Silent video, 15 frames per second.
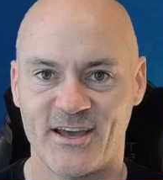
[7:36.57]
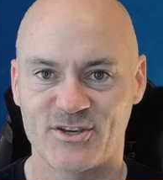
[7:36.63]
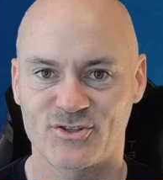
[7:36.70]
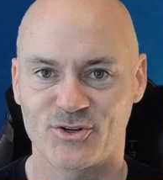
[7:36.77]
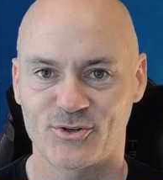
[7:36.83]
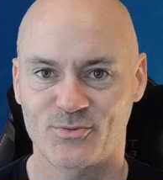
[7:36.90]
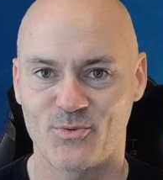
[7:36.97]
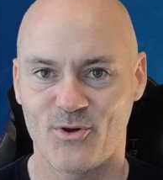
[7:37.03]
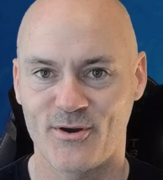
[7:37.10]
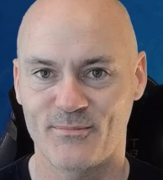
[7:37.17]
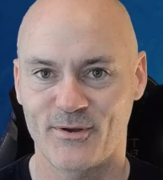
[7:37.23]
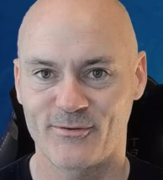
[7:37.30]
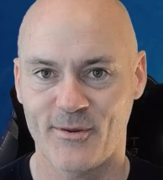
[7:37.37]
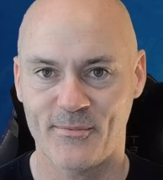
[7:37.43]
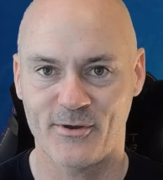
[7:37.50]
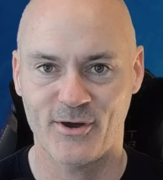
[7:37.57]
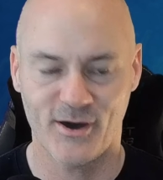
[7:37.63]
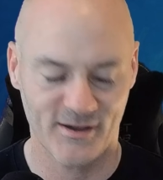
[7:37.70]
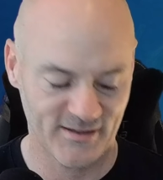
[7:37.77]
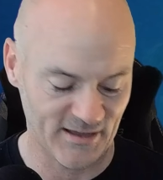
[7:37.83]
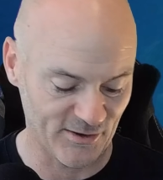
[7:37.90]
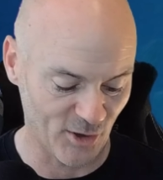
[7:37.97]
a shirt worn by Robin
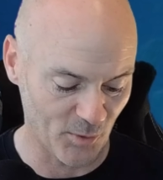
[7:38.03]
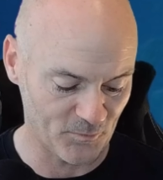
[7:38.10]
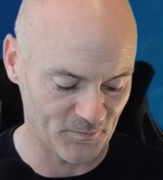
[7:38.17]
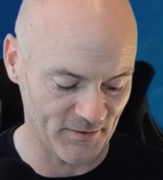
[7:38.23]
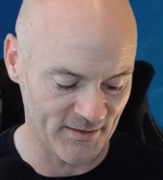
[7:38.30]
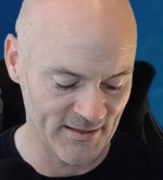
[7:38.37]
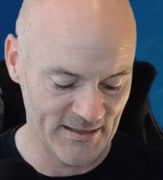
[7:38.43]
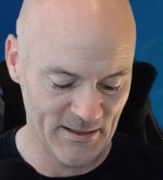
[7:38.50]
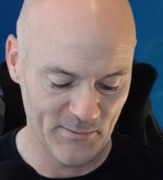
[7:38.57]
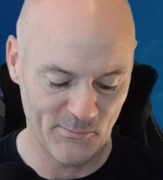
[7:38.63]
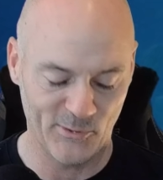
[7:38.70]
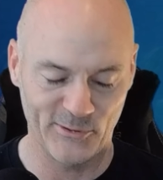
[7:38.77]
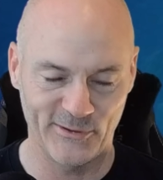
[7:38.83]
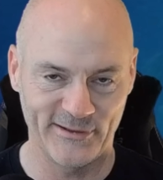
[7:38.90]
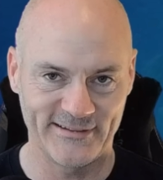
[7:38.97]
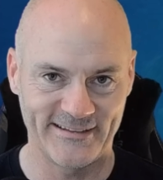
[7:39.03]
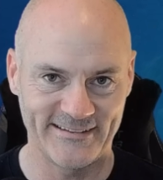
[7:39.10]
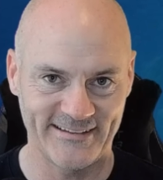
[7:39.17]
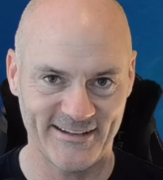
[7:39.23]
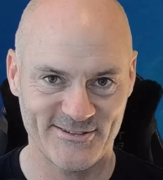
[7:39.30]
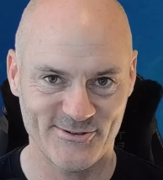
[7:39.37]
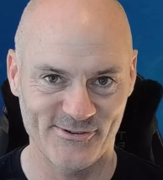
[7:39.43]
Koch, and hopefully more loyalty in
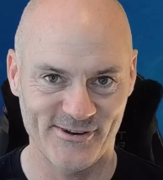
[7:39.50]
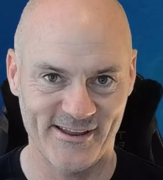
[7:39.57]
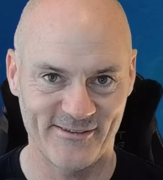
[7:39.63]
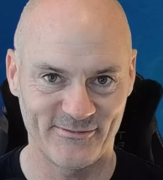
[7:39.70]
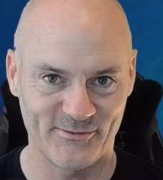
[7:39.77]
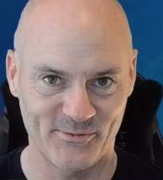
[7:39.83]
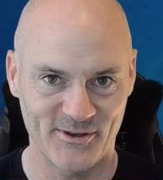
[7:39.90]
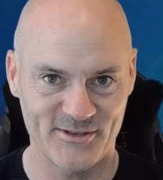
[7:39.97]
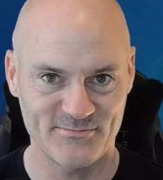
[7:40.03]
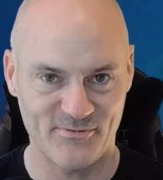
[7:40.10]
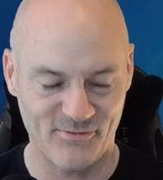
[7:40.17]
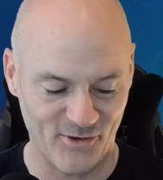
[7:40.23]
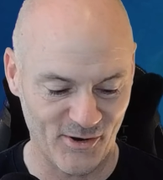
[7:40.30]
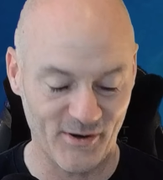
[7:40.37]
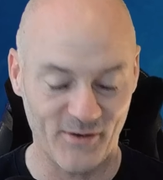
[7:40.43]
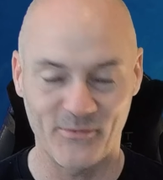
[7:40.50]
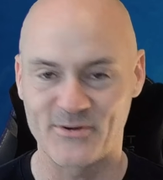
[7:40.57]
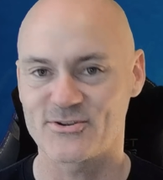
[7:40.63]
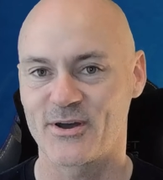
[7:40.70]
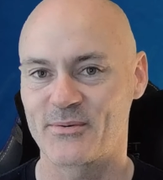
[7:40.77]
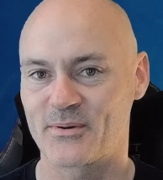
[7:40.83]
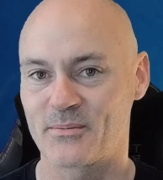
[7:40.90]
that shirt than there was before, which
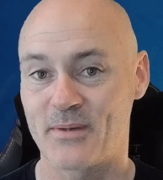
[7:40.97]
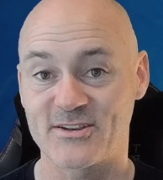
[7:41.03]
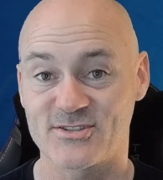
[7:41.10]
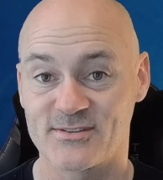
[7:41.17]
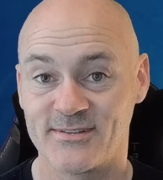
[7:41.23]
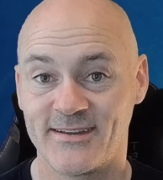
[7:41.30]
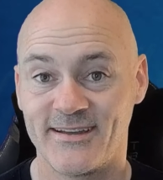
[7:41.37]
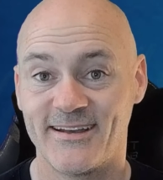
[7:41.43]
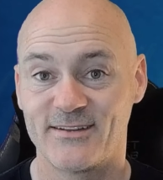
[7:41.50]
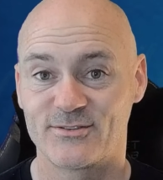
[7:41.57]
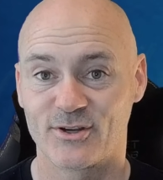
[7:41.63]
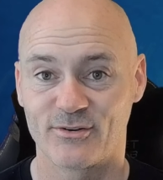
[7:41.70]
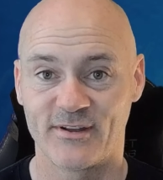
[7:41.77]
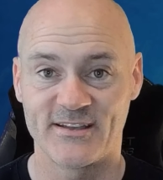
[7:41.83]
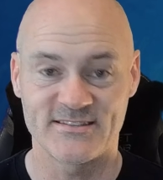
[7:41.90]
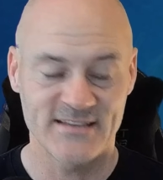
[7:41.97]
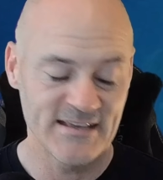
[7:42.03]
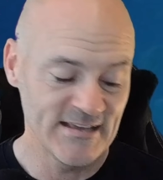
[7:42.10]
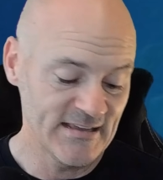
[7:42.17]
I would imagine there is.